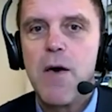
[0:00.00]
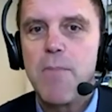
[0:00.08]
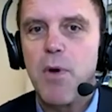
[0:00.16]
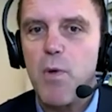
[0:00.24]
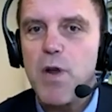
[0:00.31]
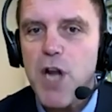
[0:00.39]

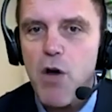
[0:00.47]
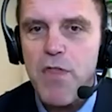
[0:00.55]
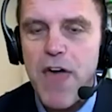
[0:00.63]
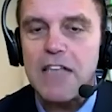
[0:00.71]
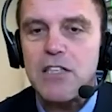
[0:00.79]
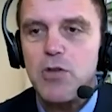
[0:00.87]
But we know
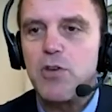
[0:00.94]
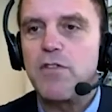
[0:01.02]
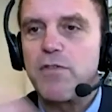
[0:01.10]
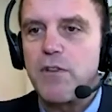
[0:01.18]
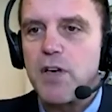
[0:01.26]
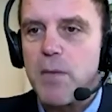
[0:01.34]
that sort
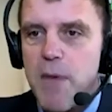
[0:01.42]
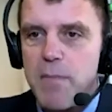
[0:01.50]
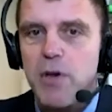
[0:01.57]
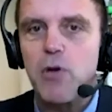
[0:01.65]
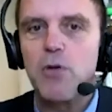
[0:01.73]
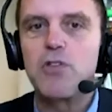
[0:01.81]
of
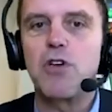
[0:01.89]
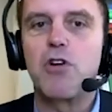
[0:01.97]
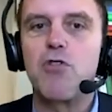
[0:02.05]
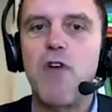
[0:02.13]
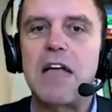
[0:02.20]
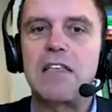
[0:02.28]
commitment also
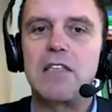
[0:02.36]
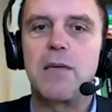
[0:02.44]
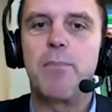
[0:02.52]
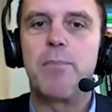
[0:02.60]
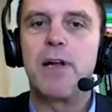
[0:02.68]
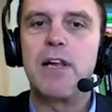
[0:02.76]
creates
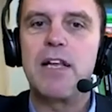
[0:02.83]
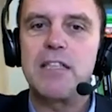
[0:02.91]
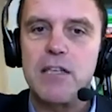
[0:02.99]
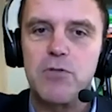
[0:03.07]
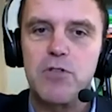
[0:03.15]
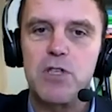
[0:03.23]
the
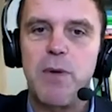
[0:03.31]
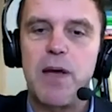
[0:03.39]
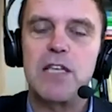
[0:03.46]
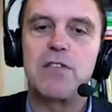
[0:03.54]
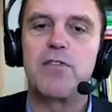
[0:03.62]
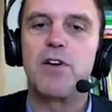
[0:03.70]
political
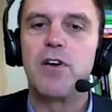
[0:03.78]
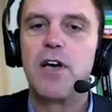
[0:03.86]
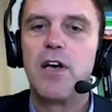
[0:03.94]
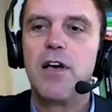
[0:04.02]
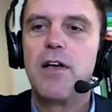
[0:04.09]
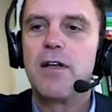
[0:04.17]
space for
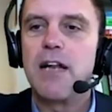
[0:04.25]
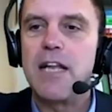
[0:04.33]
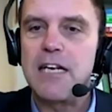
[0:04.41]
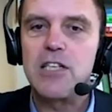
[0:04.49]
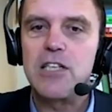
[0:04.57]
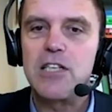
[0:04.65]

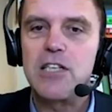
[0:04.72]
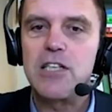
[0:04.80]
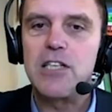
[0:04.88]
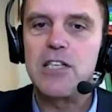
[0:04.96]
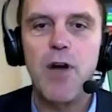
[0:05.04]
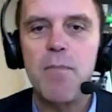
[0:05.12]
leadership
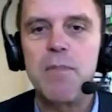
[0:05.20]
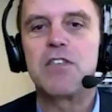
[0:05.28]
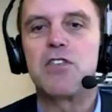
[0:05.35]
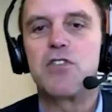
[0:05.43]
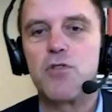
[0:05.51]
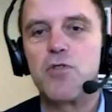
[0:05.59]
for Prime
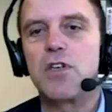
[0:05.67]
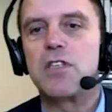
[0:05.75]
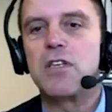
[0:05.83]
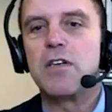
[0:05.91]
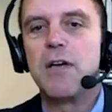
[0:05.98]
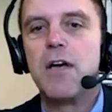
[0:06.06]
Minister Suga
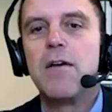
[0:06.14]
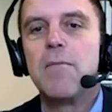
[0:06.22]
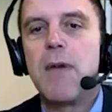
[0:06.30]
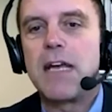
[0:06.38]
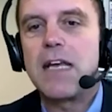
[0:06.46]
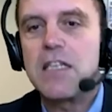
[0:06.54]
to
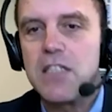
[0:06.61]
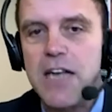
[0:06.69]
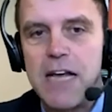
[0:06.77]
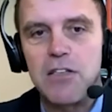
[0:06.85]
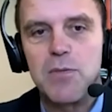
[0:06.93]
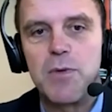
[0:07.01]
make his
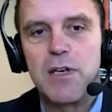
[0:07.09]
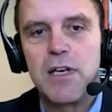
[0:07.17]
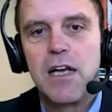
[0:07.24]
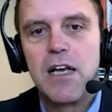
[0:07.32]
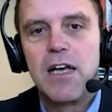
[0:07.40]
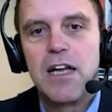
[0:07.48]
announcement
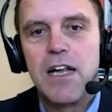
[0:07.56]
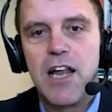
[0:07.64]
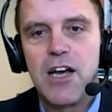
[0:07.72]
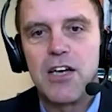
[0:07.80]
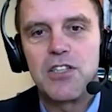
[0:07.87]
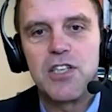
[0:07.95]

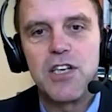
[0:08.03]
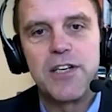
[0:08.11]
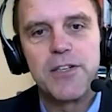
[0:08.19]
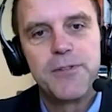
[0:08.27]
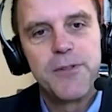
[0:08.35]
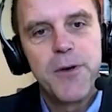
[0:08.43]
last
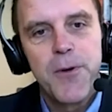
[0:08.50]
year.